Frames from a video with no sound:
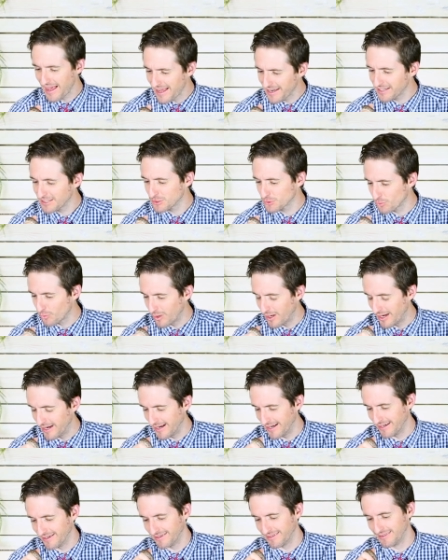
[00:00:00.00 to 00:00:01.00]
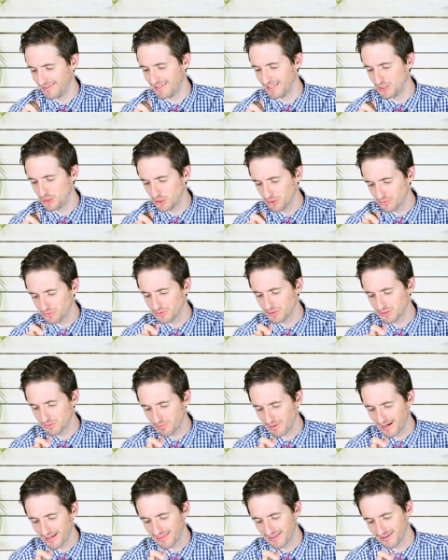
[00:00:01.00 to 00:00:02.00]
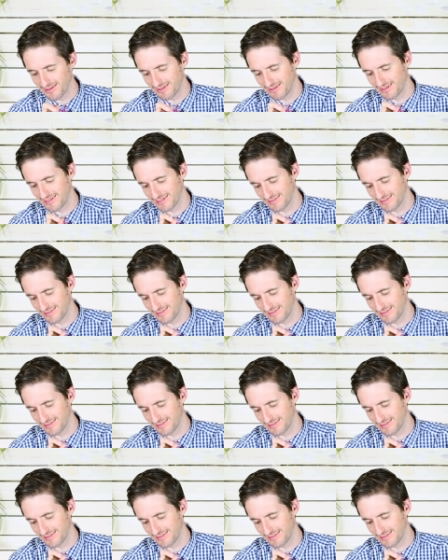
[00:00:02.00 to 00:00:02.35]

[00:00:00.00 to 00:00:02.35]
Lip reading: that is why the children's python